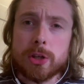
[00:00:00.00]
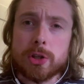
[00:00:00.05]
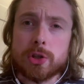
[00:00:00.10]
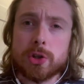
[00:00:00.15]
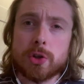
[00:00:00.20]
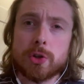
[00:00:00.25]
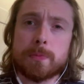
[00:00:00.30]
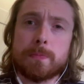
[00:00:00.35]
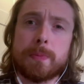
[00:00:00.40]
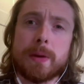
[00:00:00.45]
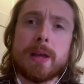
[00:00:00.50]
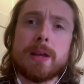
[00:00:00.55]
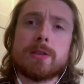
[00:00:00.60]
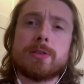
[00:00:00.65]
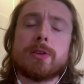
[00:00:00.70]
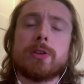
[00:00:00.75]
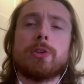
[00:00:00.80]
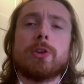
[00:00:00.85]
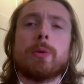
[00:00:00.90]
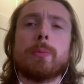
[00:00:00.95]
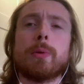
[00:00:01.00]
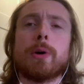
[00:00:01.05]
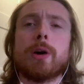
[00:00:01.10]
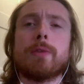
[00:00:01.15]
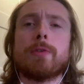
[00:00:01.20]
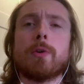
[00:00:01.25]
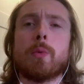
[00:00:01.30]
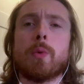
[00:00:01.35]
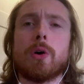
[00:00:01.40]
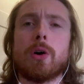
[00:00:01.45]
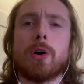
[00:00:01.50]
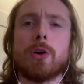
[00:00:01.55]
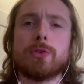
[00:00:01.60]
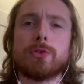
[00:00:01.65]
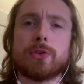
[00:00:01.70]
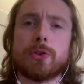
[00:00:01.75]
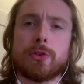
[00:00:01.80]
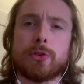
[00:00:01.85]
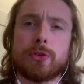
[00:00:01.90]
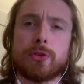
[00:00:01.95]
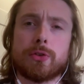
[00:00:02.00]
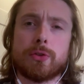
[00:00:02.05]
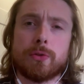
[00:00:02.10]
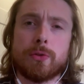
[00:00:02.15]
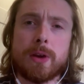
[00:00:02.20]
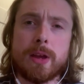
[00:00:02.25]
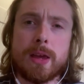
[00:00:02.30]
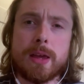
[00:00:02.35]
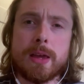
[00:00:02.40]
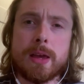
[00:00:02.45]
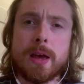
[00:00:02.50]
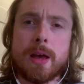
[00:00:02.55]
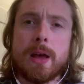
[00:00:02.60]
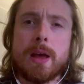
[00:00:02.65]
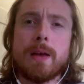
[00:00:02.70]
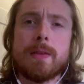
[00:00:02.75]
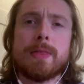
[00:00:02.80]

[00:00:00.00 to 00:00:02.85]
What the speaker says: just beats the number of awards, three,